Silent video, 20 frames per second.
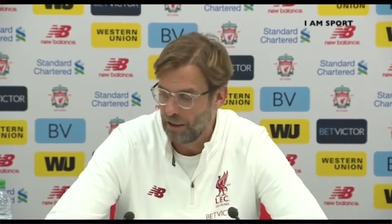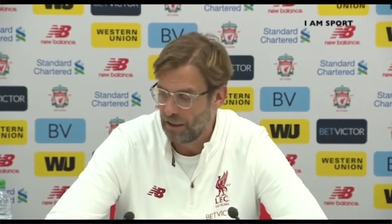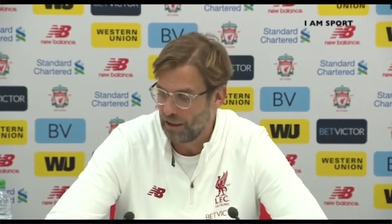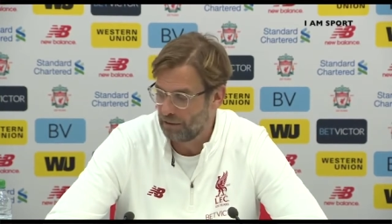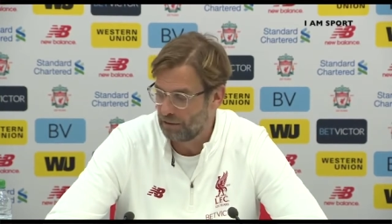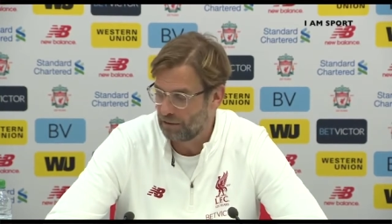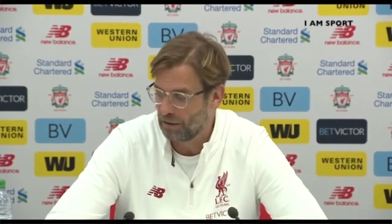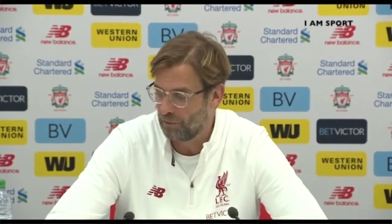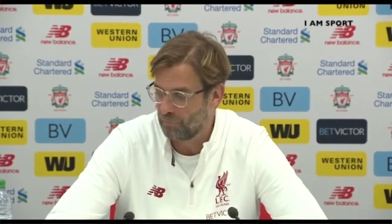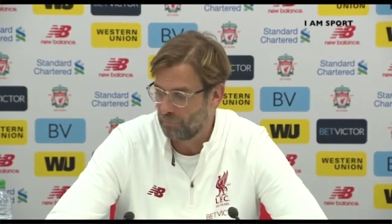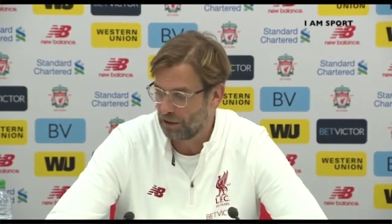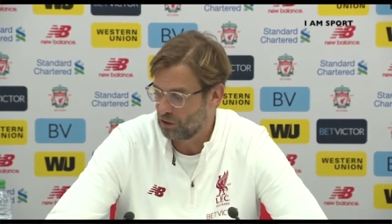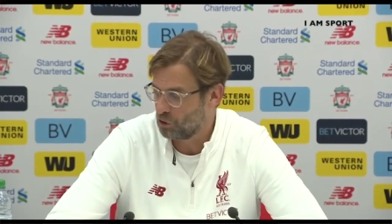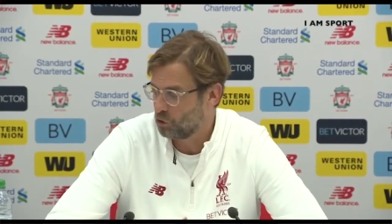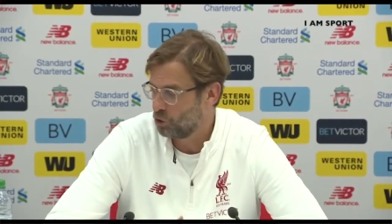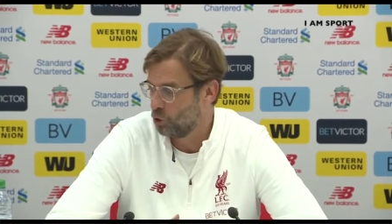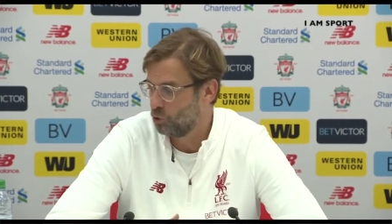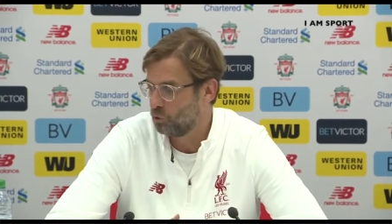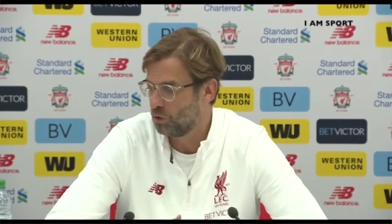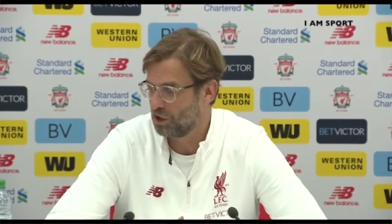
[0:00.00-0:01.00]
And but
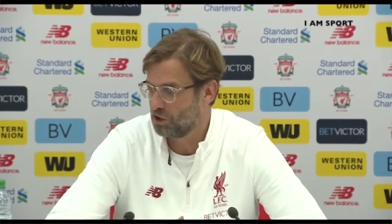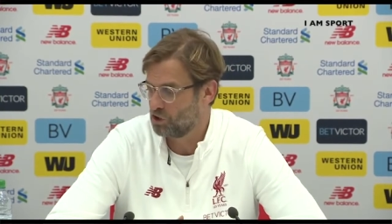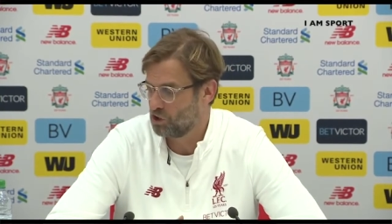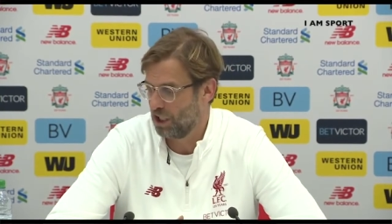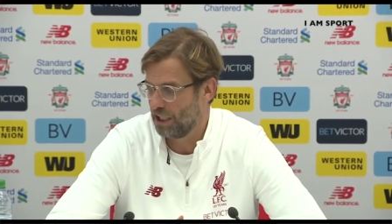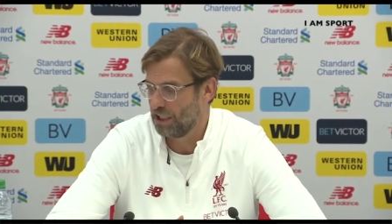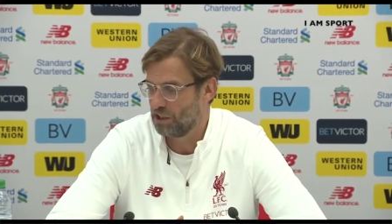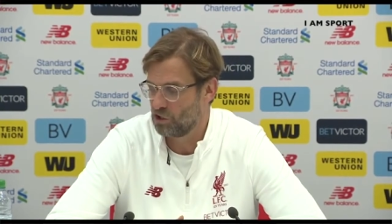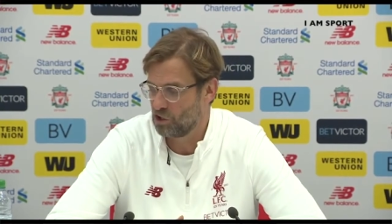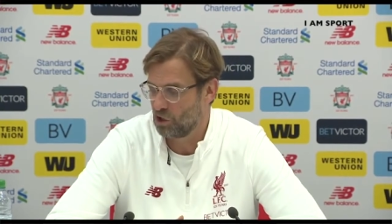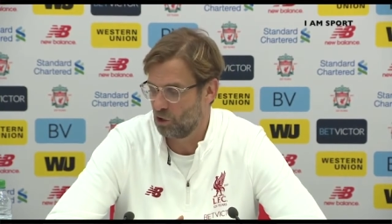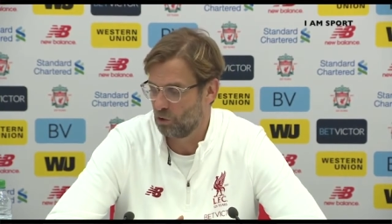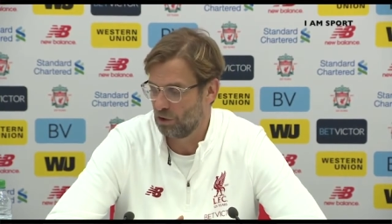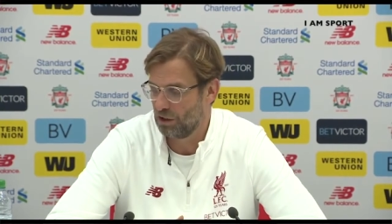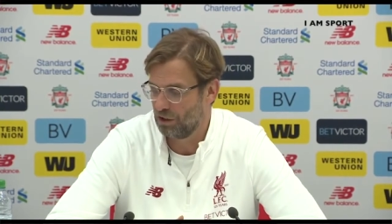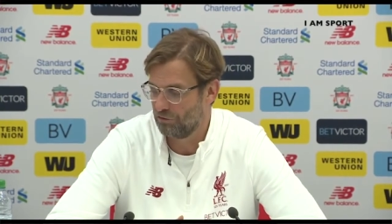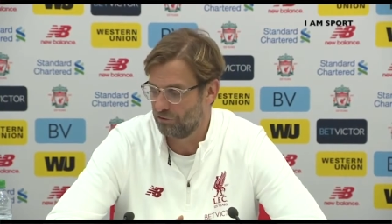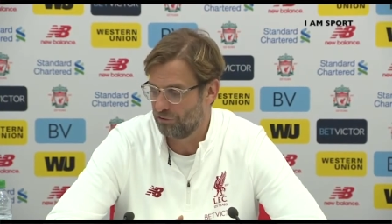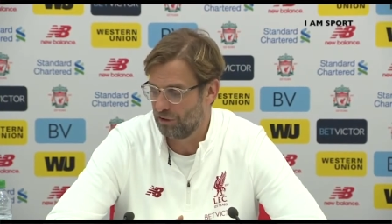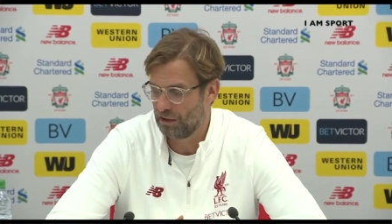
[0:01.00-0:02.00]
you don't want to change
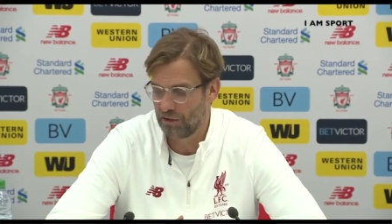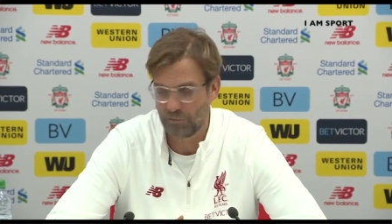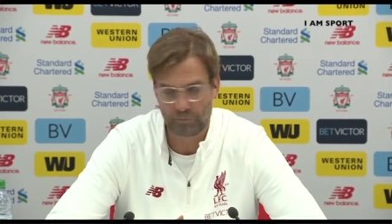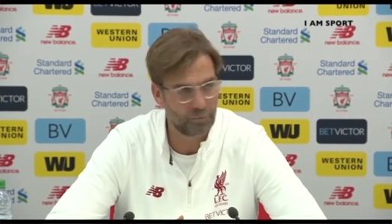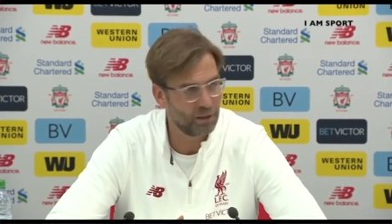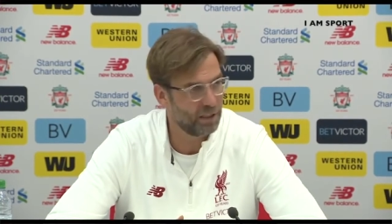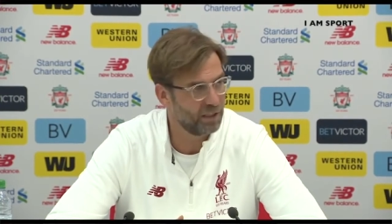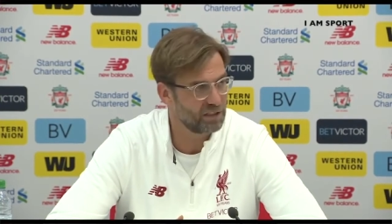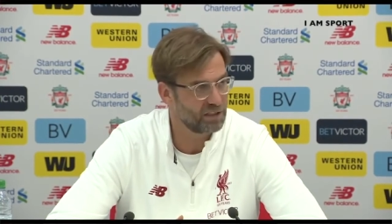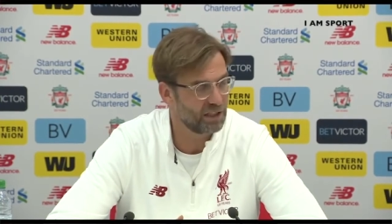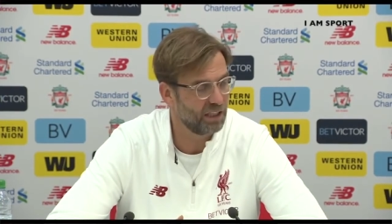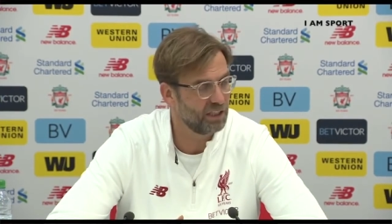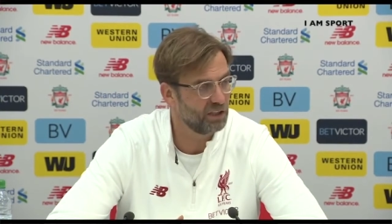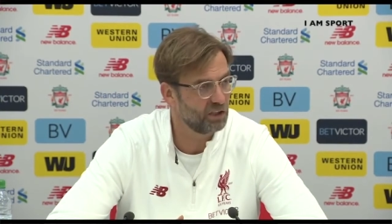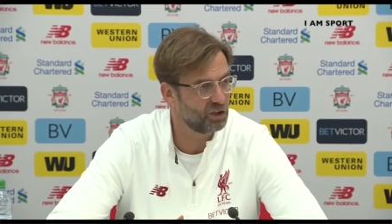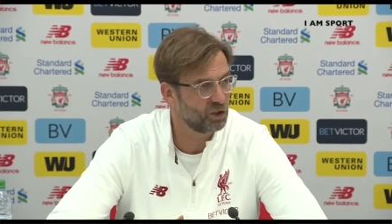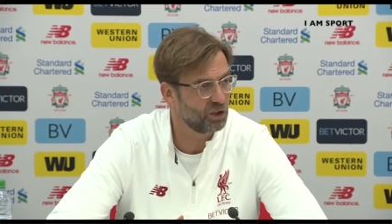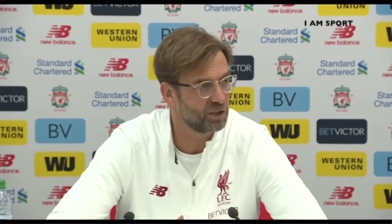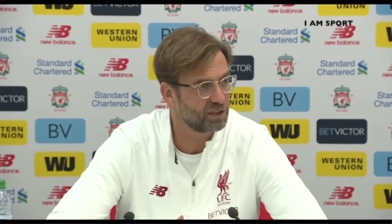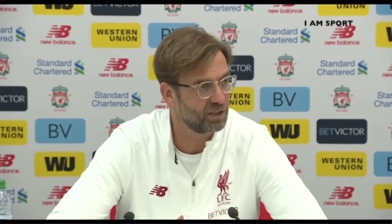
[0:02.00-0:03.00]
only when the players are
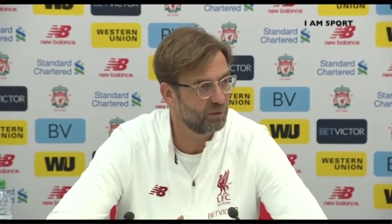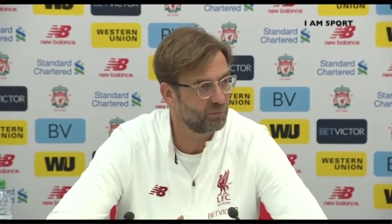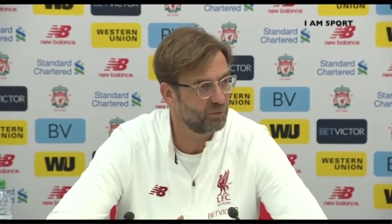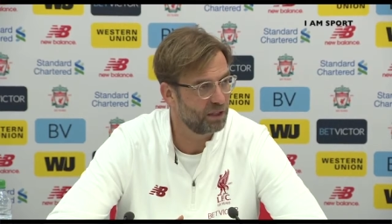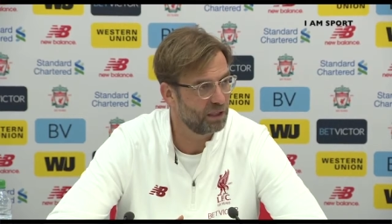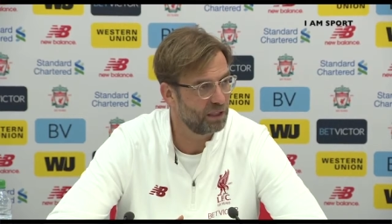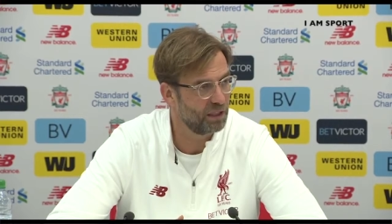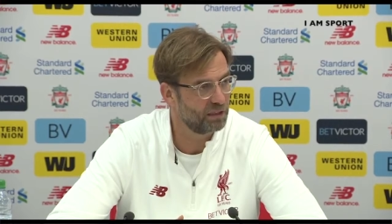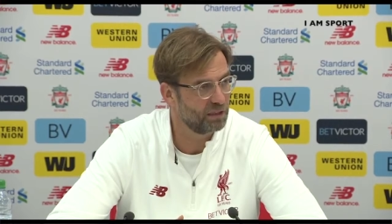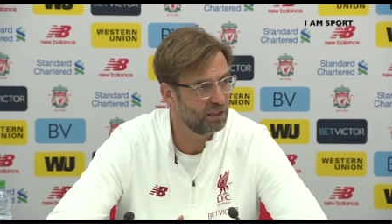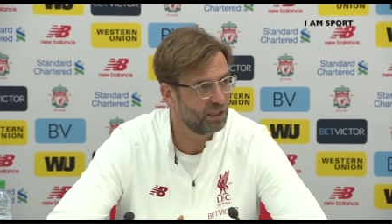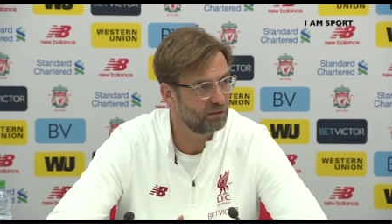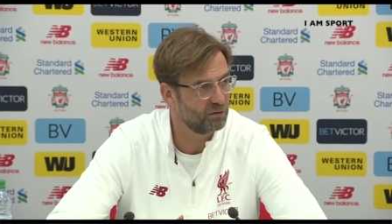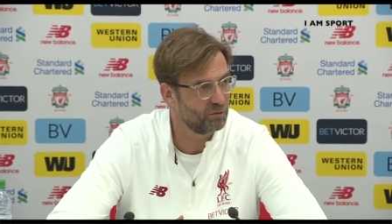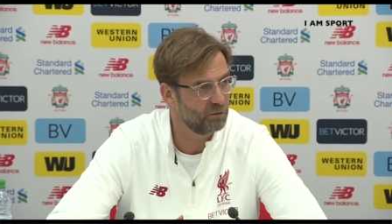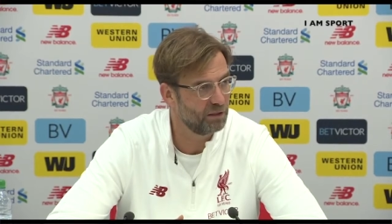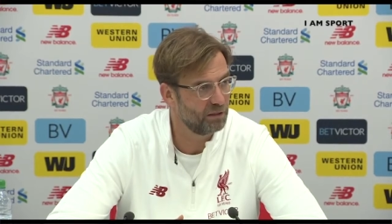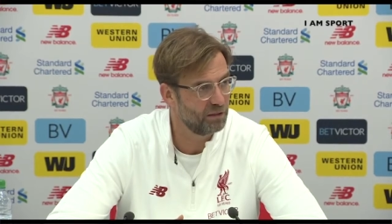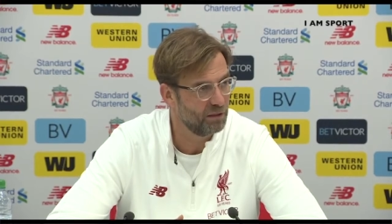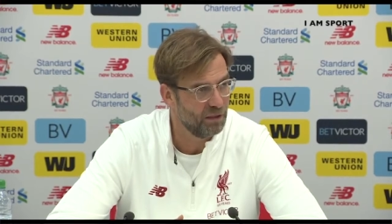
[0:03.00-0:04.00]
injured or something like that.